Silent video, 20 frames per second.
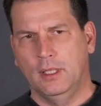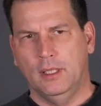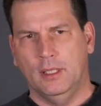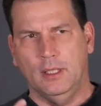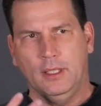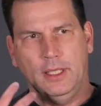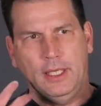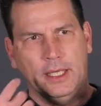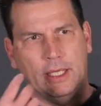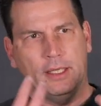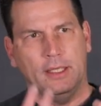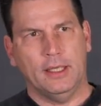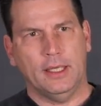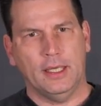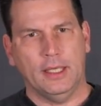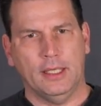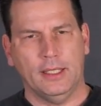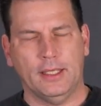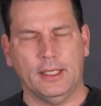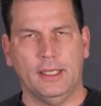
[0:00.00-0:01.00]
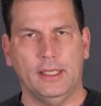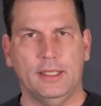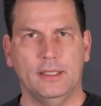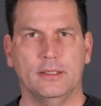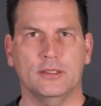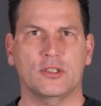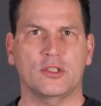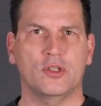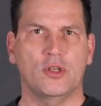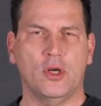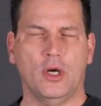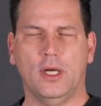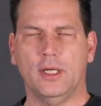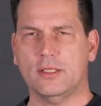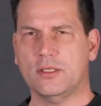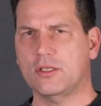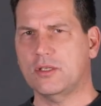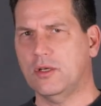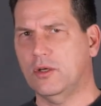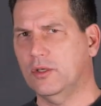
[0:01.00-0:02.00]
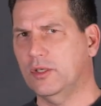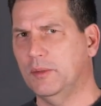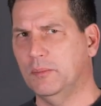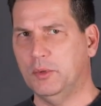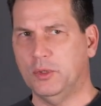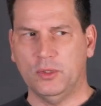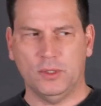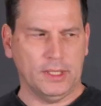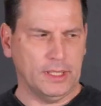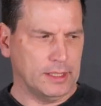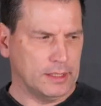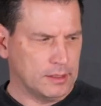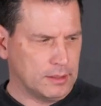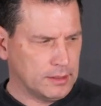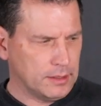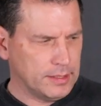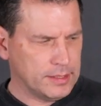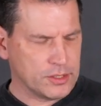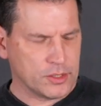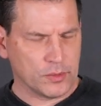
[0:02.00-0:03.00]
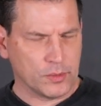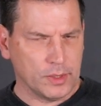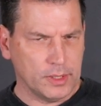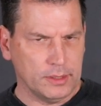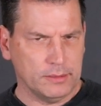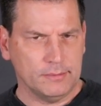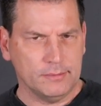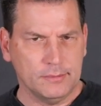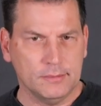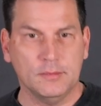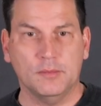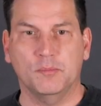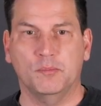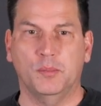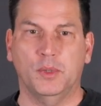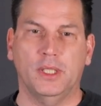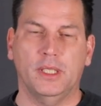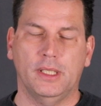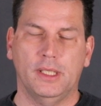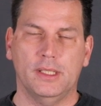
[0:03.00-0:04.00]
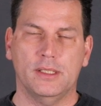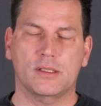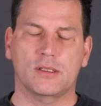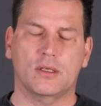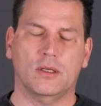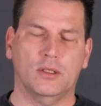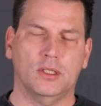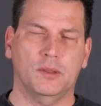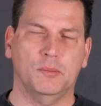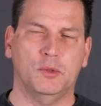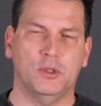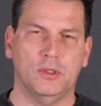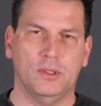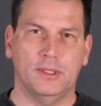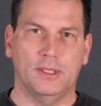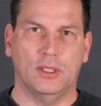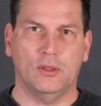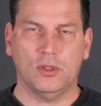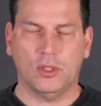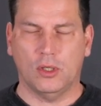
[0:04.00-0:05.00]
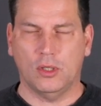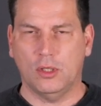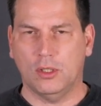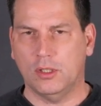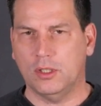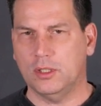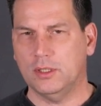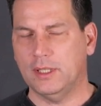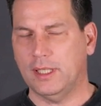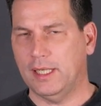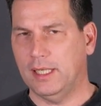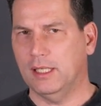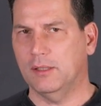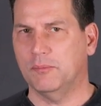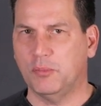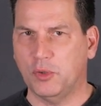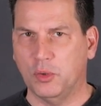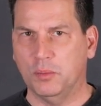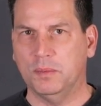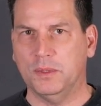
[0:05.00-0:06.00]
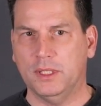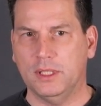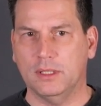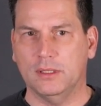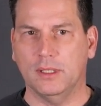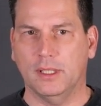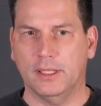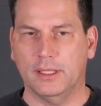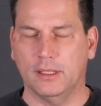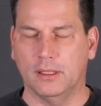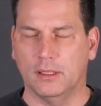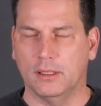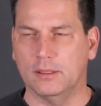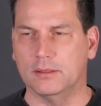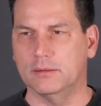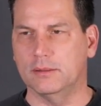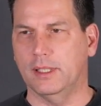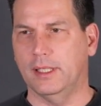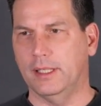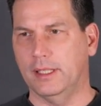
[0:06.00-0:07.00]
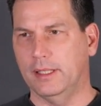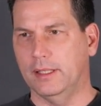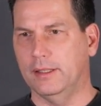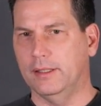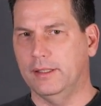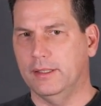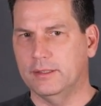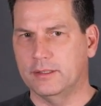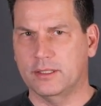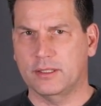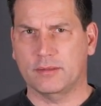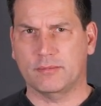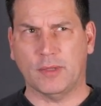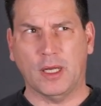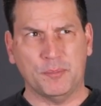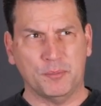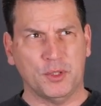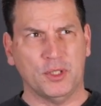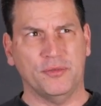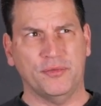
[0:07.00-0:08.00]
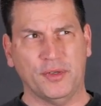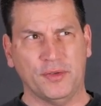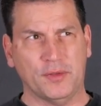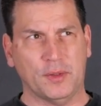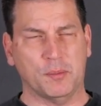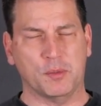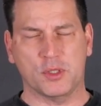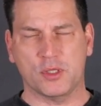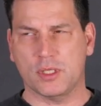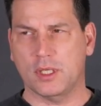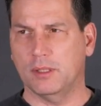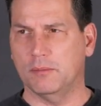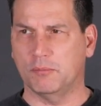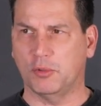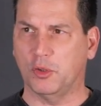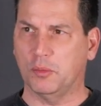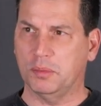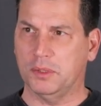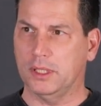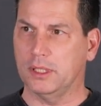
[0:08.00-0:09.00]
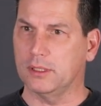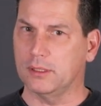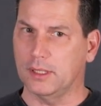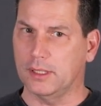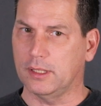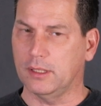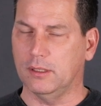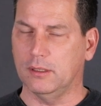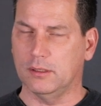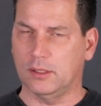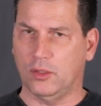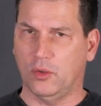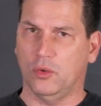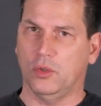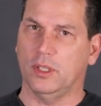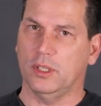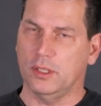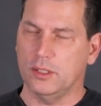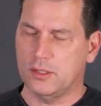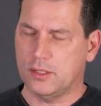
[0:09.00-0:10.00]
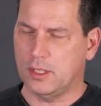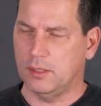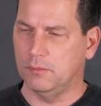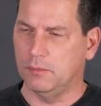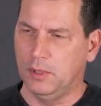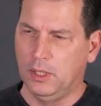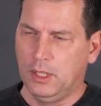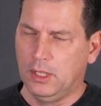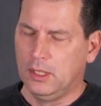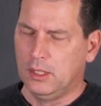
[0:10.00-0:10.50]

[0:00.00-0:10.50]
And it is not soluble in glycerin, but it is soluble in alcohol and propylene glycol. And it's up to fifty percent in propylene glycol, according to some